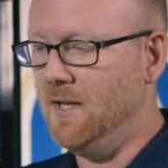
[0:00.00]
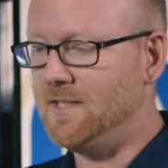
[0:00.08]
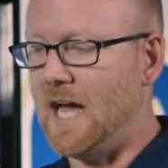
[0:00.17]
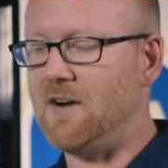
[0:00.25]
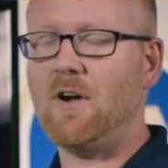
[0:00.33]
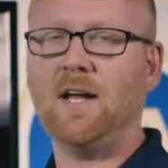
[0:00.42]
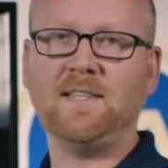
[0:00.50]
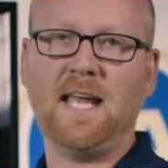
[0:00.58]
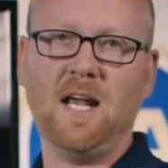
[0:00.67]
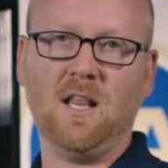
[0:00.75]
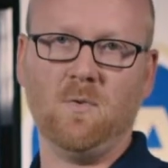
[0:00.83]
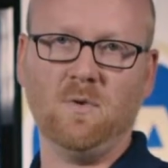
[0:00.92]
Tyrod
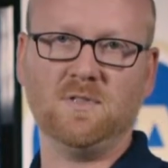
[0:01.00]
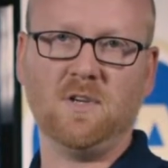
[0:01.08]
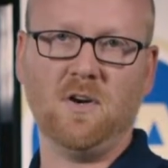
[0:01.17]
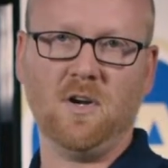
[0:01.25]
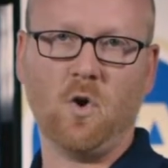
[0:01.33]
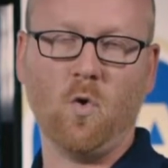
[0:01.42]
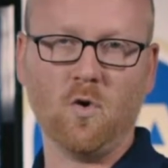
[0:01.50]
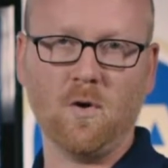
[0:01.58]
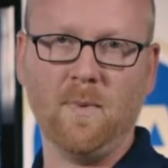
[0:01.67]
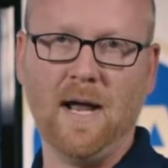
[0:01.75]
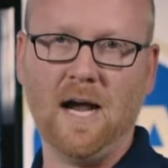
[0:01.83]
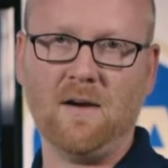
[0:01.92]
Taylor will start at
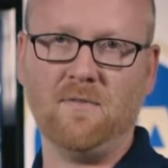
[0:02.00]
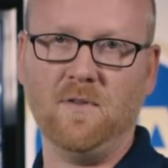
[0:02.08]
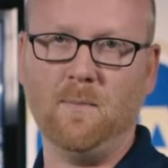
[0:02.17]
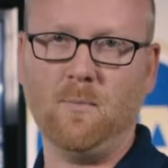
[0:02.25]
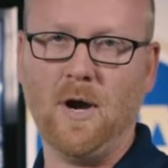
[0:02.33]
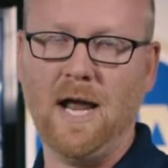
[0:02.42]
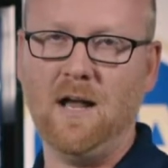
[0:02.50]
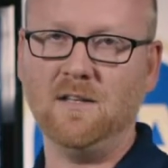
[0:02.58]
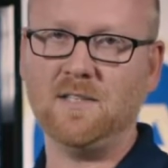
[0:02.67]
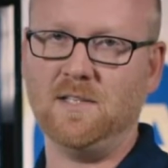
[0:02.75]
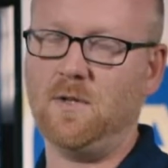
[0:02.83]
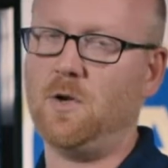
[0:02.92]
quarterback for the
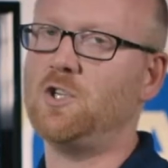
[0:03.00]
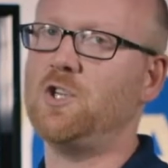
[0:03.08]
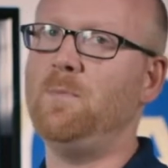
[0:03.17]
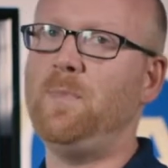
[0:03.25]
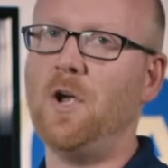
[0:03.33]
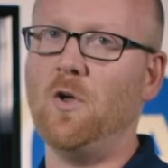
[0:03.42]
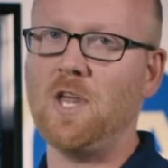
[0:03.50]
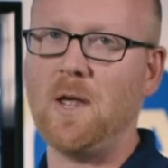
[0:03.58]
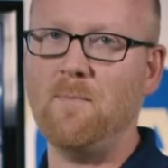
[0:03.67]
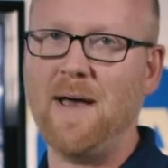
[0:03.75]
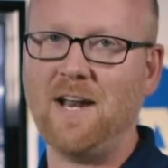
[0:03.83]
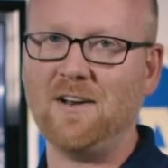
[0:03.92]
Browns. It should be only a
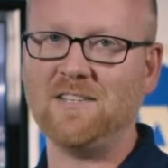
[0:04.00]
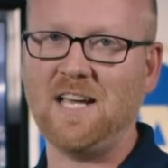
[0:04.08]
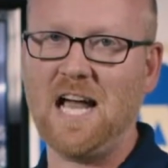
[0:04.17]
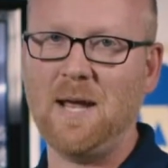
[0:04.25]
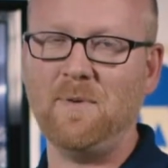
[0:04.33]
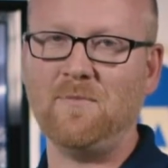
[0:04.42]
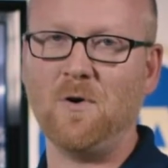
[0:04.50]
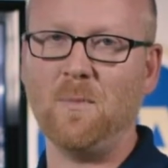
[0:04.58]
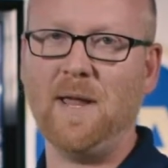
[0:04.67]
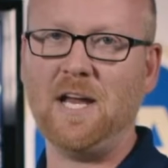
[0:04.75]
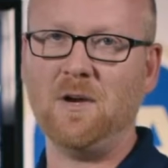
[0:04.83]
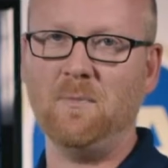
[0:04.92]
matter of time before
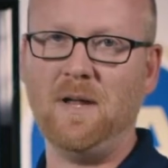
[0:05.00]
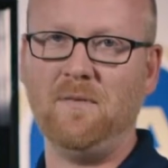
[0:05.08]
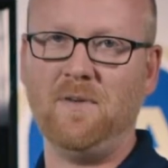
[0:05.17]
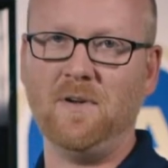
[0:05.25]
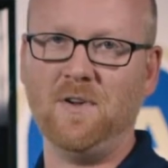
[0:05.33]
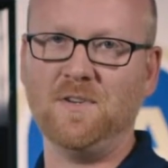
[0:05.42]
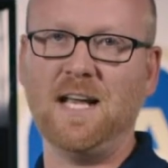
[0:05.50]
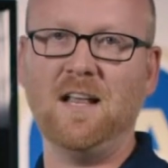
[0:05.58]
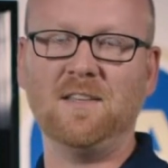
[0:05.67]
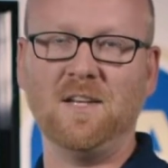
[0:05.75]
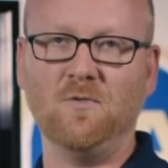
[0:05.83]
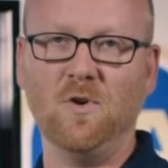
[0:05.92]
Baker Mayfield, their
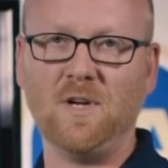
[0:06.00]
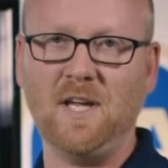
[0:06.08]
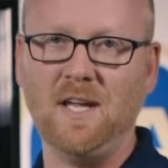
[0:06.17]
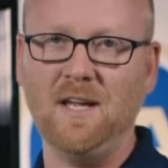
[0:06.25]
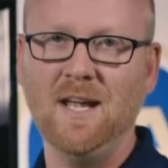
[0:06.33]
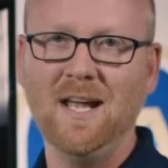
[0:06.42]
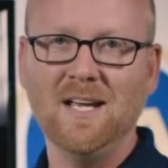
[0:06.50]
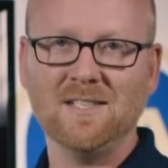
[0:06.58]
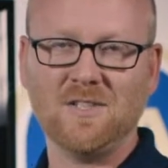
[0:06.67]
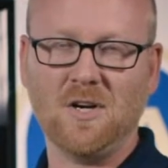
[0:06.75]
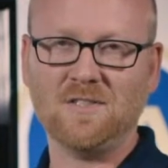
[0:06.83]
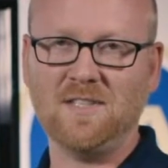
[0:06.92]
talented rookie,
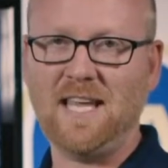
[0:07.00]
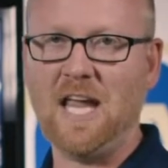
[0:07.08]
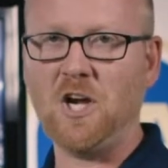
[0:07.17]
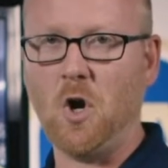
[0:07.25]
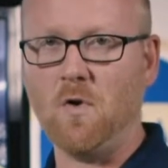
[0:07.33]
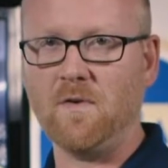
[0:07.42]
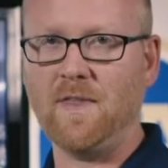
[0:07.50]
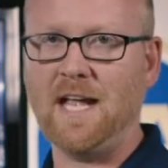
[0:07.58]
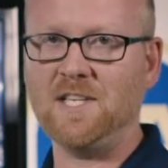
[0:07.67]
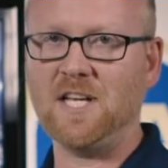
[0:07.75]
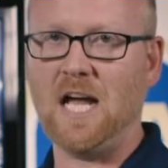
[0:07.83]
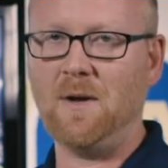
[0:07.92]
starts to take over
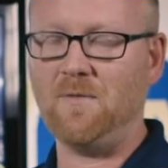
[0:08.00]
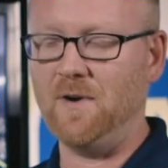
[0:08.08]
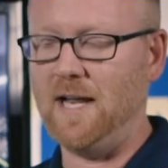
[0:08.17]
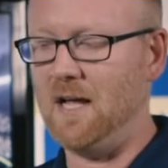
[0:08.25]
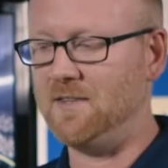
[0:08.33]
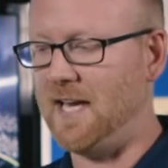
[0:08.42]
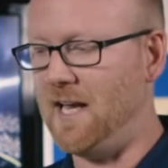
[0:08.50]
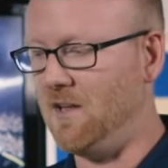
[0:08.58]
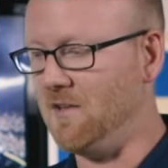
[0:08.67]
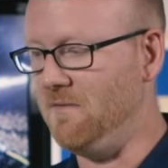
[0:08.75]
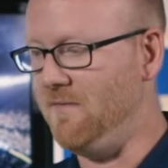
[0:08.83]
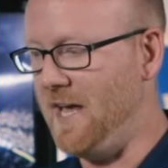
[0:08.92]
that job for now.
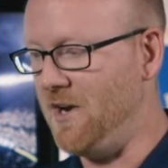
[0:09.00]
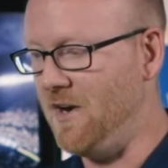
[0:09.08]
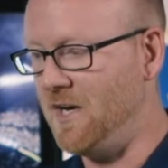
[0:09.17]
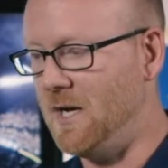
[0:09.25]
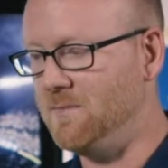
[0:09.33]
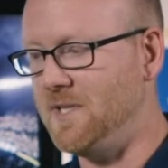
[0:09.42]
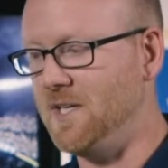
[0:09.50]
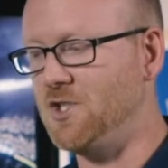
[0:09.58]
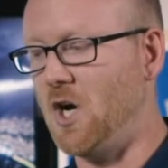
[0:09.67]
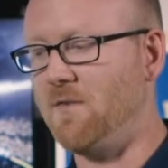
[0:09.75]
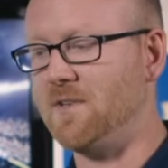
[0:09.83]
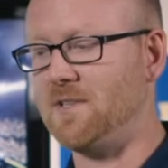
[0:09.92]
Taylor, the veteran, comes in.
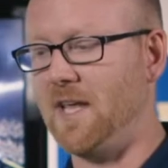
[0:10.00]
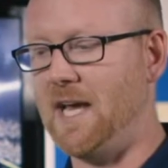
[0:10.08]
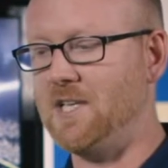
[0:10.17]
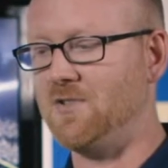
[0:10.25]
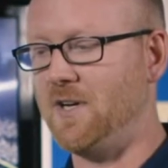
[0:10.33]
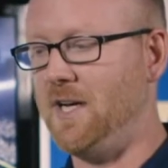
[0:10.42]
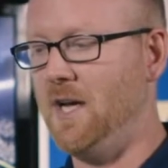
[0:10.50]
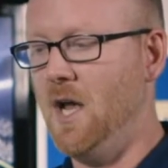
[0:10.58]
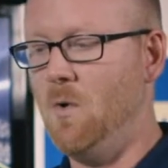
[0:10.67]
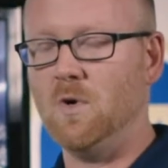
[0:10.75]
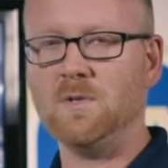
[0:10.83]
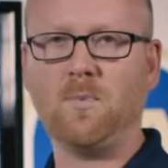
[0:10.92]
Jarvis Landry
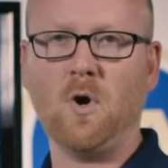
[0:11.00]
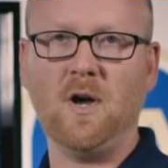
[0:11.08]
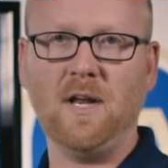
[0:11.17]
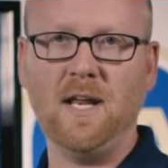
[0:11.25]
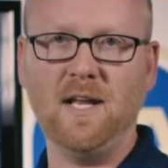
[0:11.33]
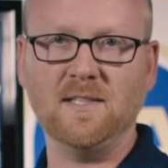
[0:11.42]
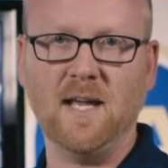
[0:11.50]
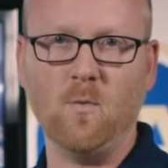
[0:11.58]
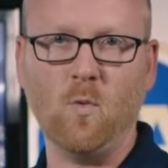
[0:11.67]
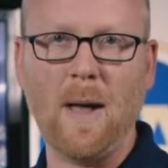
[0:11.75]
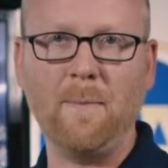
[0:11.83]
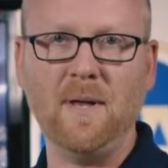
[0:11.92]
was brought in as a
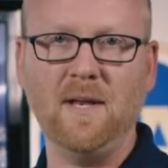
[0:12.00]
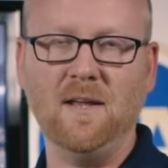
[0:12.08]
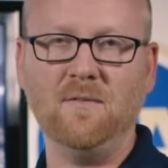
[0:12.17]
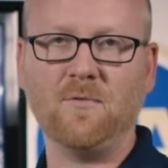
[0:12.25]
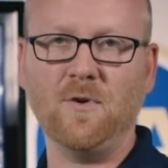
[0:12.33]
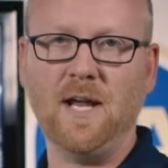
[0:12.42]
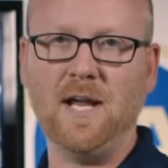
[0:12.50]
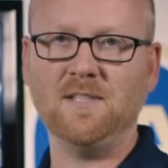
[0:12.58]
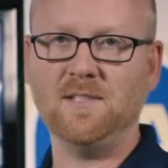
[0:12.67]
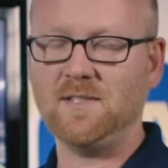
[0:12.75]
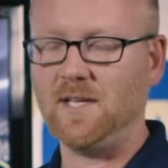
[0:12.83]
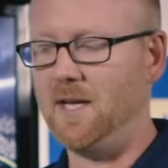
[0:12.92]
weapon in free
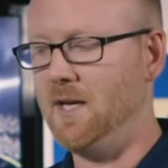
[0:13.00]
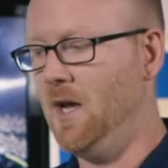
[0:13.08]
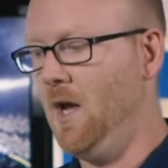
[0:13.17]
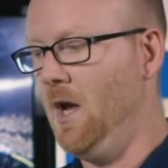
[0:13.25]
agency.